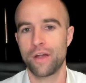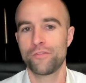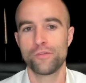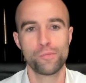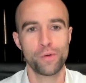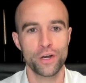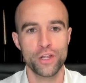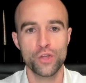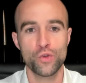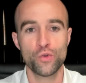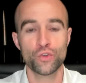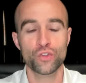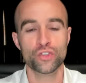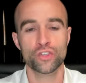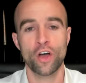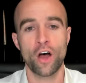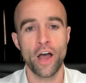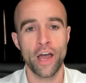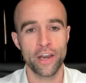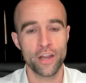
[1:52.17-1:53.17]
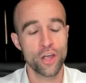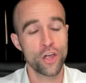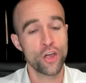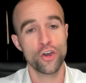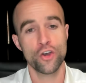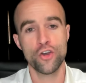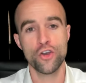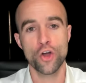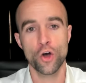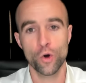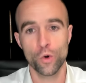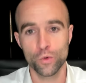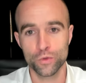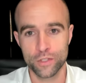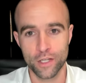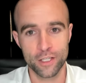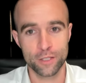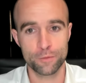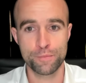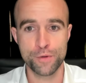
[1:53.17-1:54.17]
Everybody who saw it knows
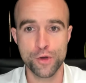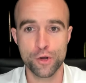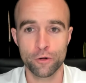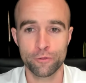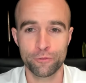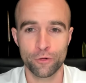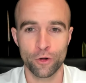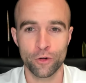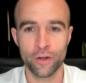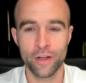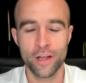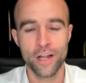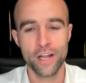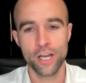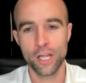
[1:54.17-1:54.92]
it's beautiful.